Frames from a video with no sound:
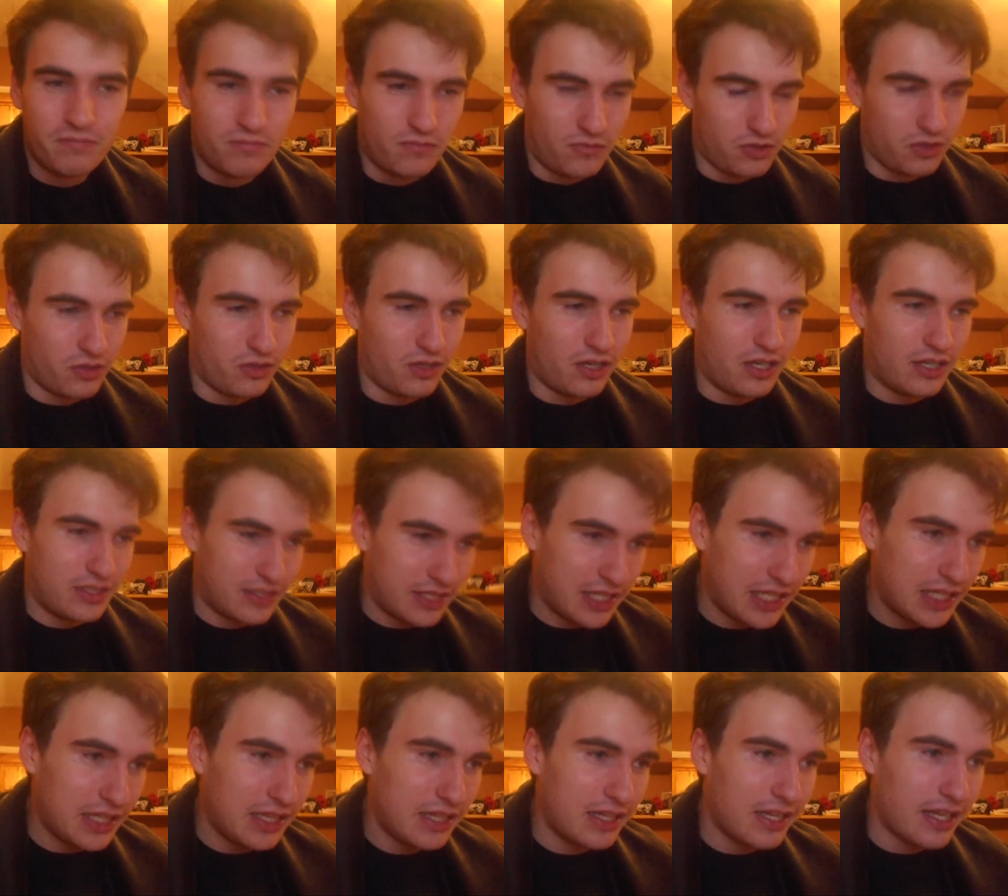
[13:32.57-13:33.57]
So
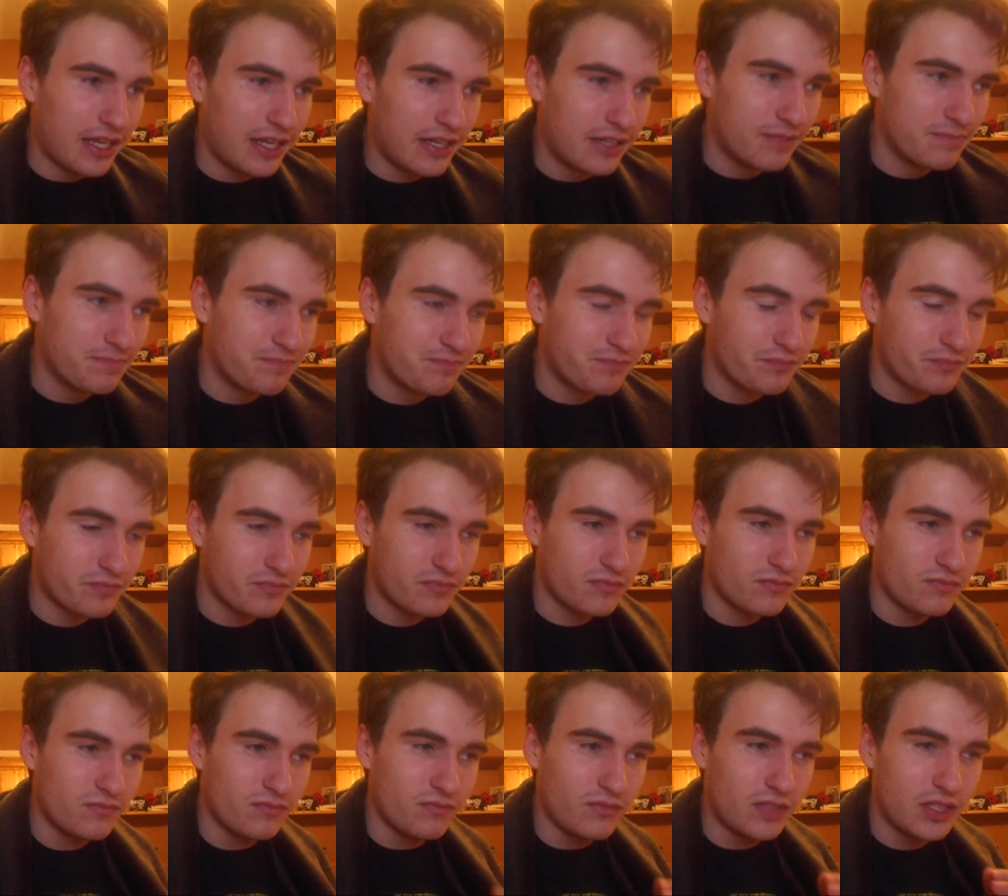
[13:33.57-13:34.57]
until then,
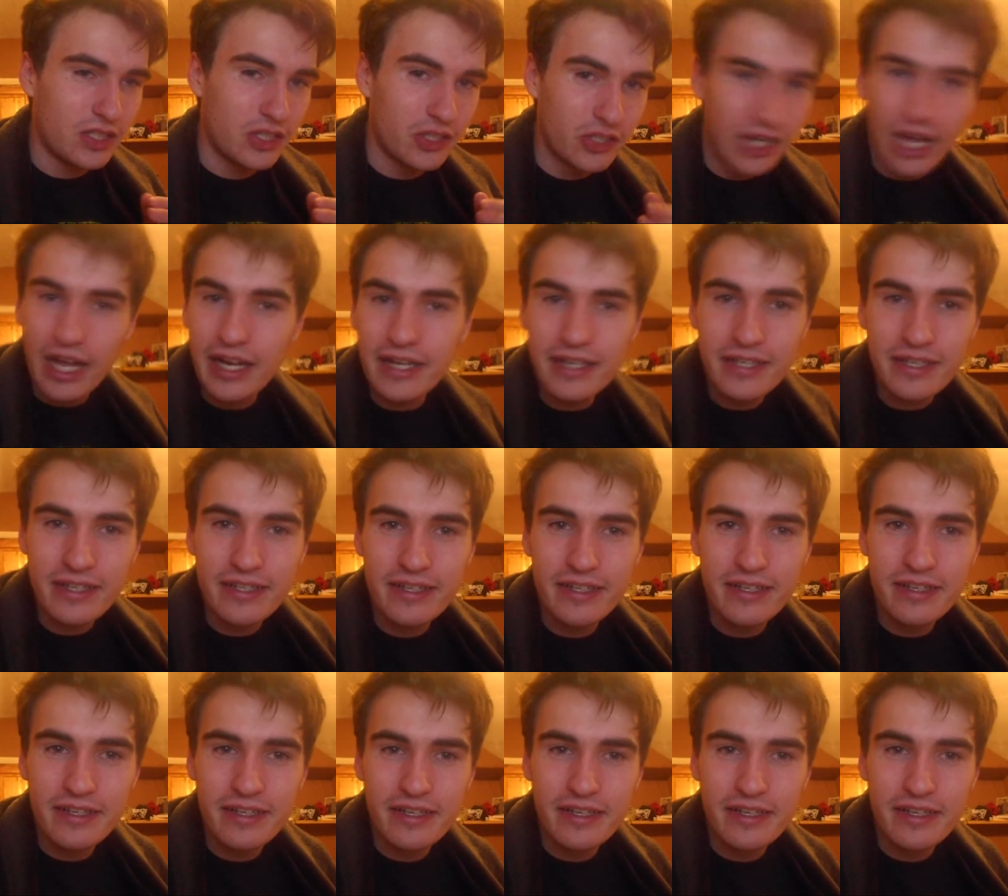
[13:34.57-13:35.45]
good night.